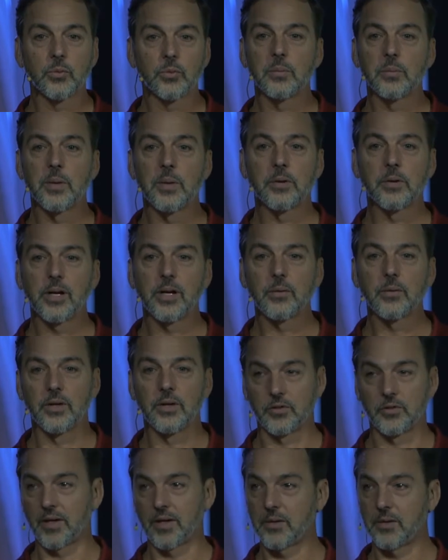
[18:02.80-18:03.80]
wouldn't remember it
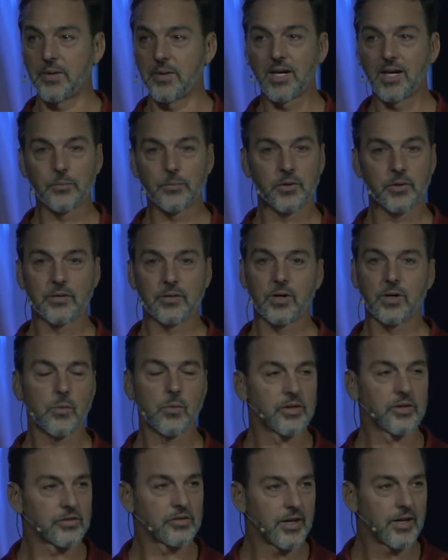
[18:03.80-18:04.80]
anyway, so I can make up whatever I
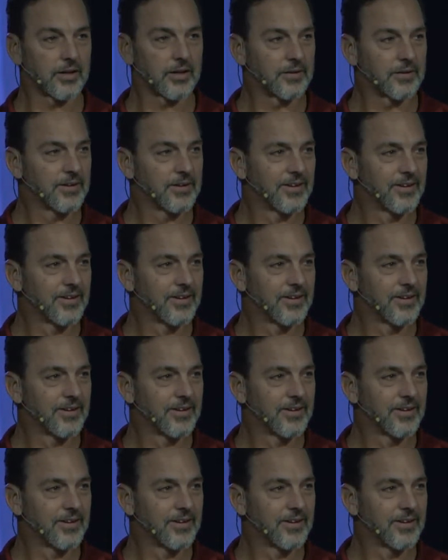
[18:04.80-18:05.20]
want to say.